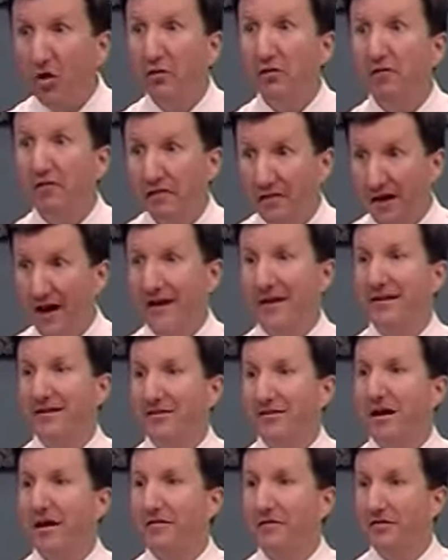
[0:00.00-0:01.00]
finance
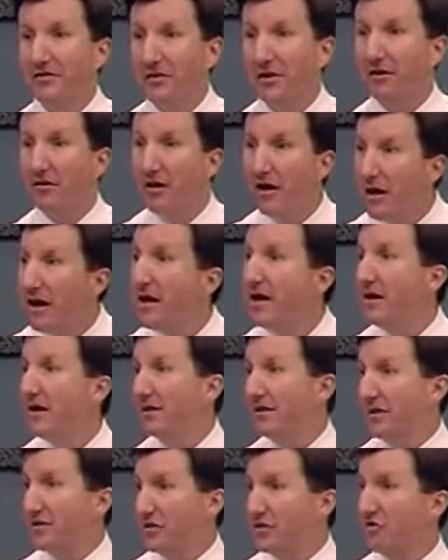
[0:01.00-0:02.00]
office here.
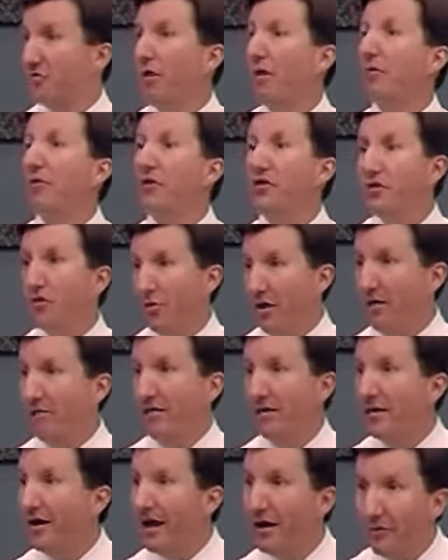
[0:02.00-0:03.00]
This is what we do every
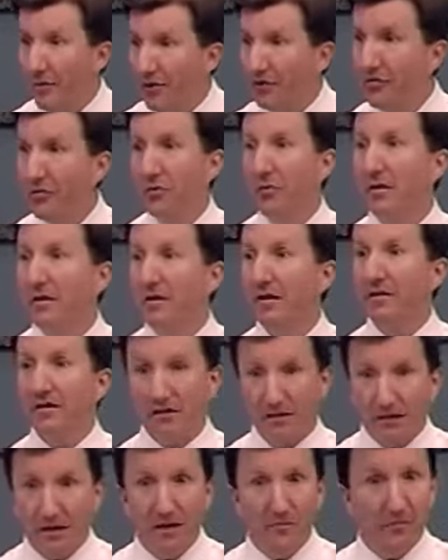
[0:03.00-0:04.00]
day. We do it in our
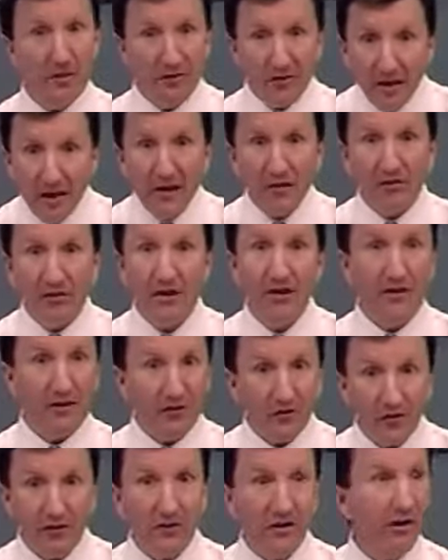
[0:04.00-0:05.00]
sleep. It's easy.
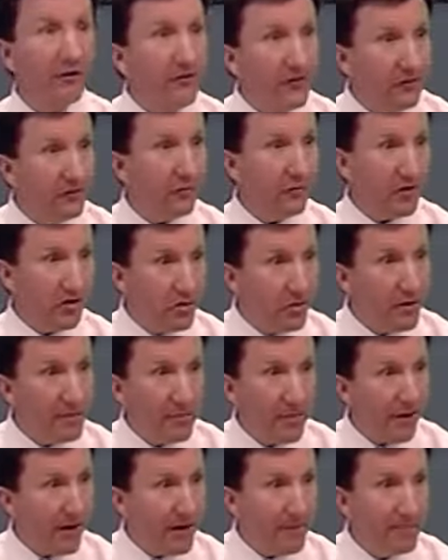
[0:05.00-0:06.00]
We do it
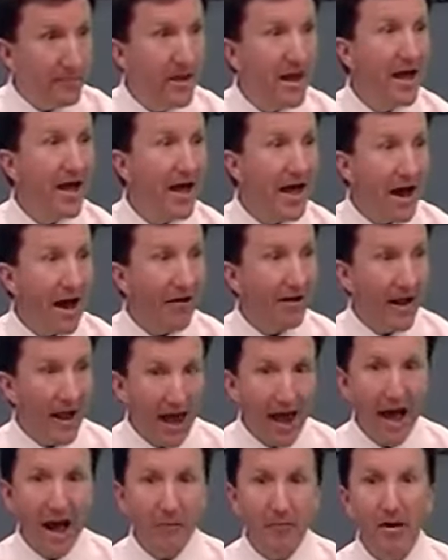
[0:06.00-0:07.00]
out of
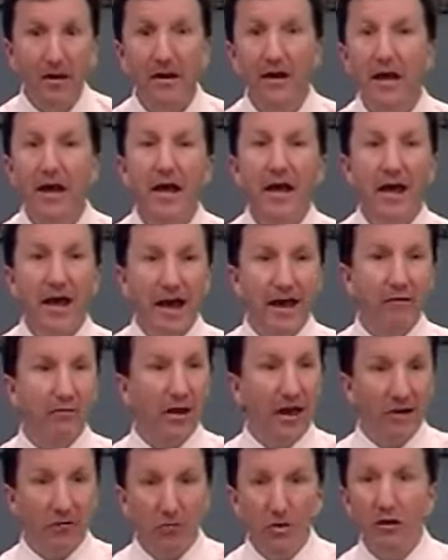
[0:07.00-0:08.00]
habit,
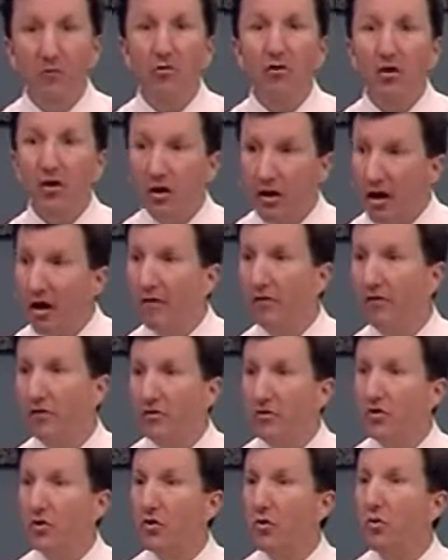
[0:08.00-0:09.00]
and we will cover
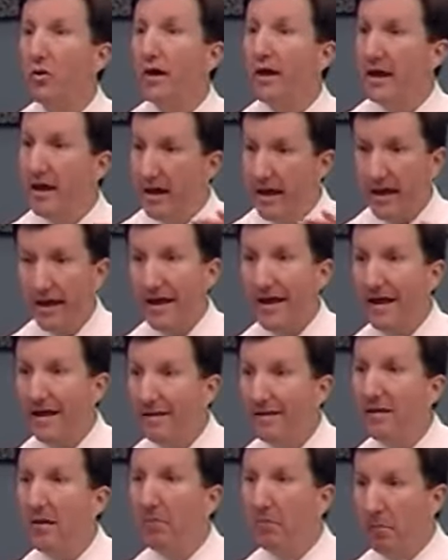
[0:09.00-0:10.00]
you
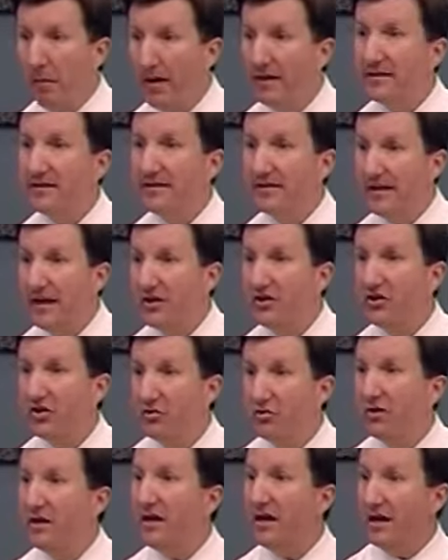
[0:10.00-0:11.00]
in the months that you
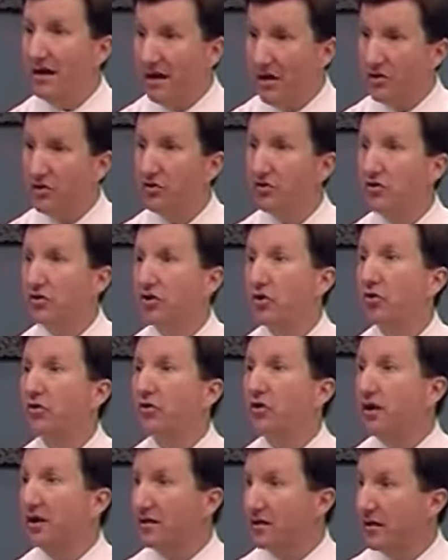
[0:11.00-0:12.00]
need as your
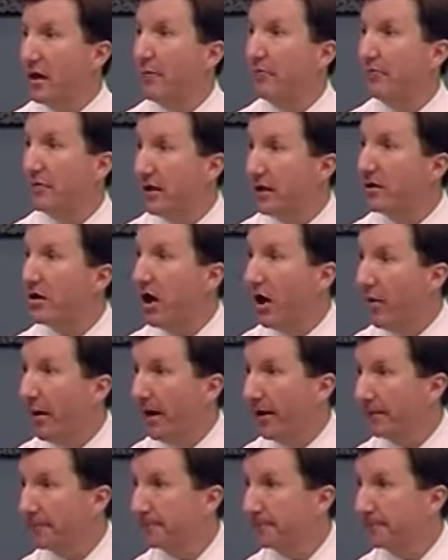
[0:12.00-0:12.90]
church gets up and going.